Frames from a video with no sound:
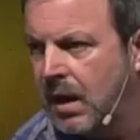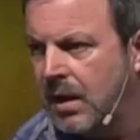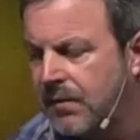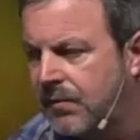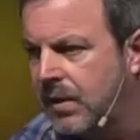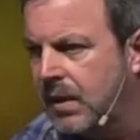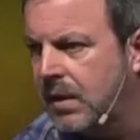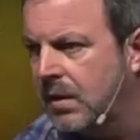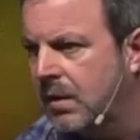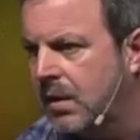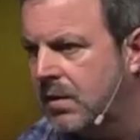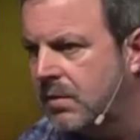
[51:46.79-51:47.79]
I think
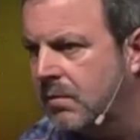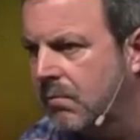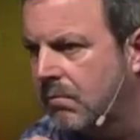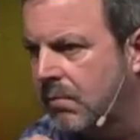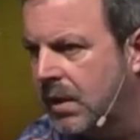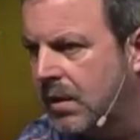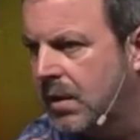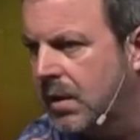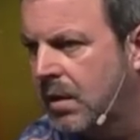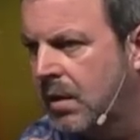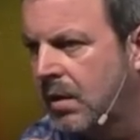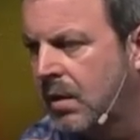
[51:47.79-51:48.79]
it's a
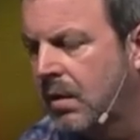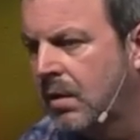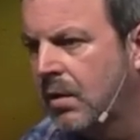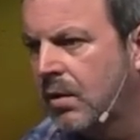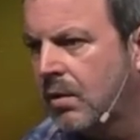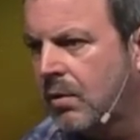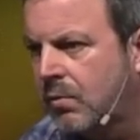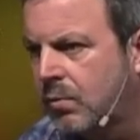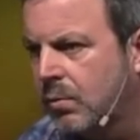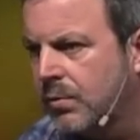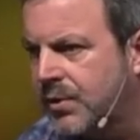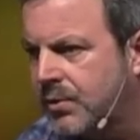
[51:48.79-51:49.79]
really
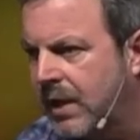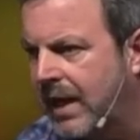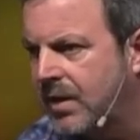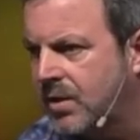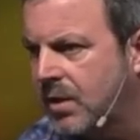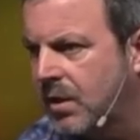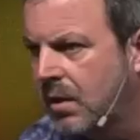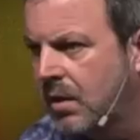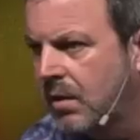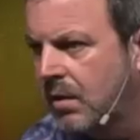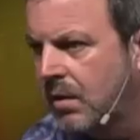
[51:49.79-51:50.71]
cool strategy.